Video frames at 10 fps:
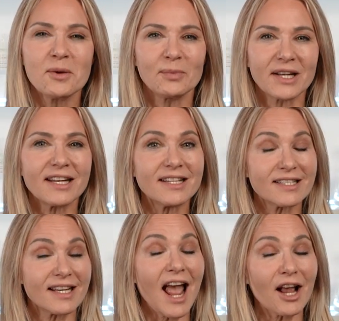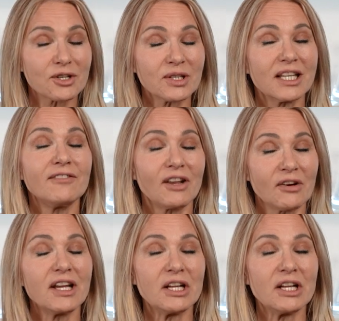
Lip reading: but it is an actually very